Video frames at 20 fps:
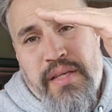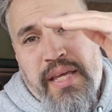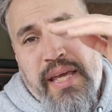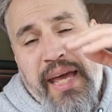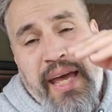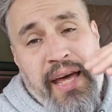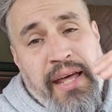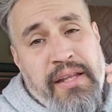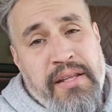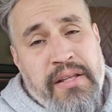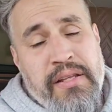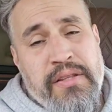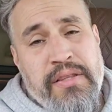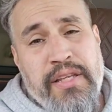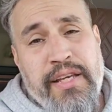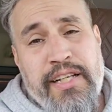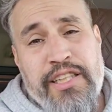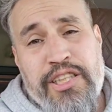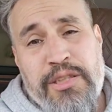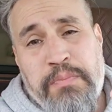And
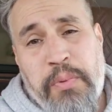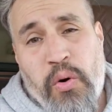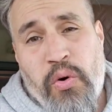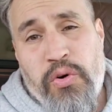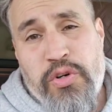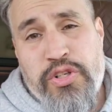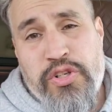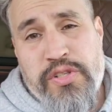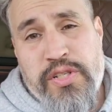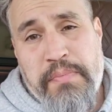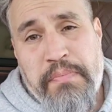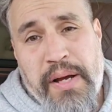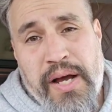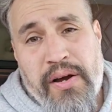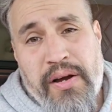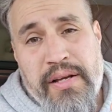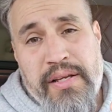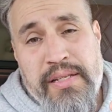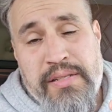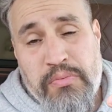the exposures
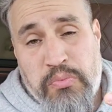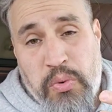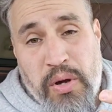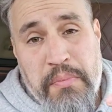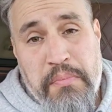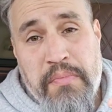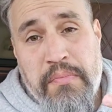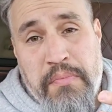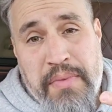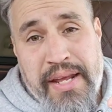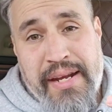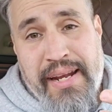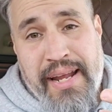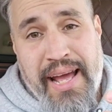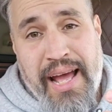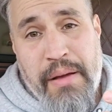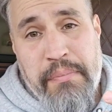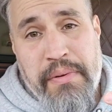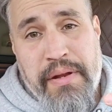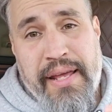about it is what made it
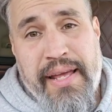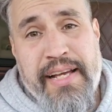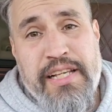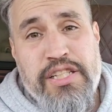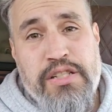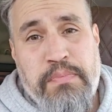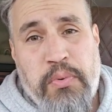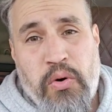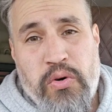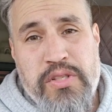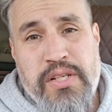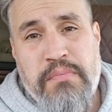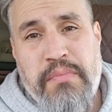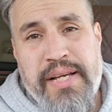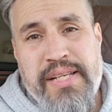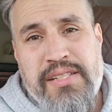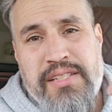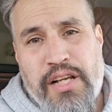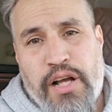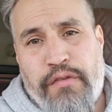happen. Exposing
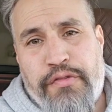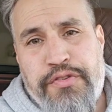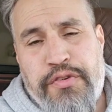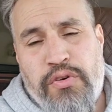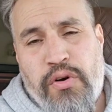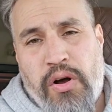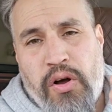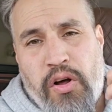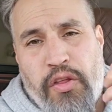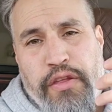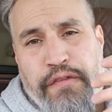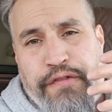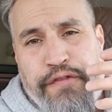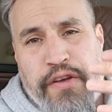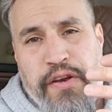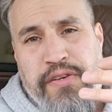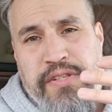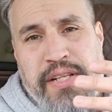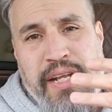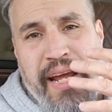myself to all the
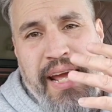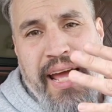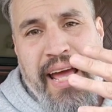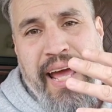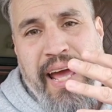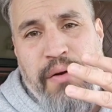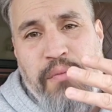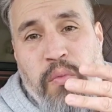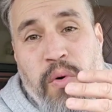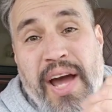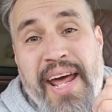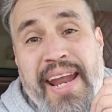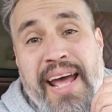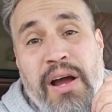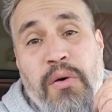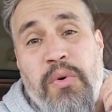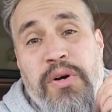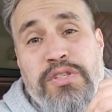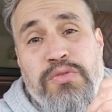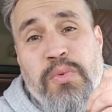fears that I had when I
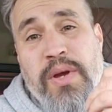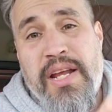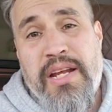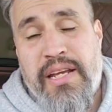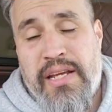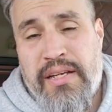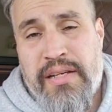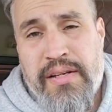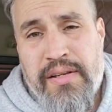was ready.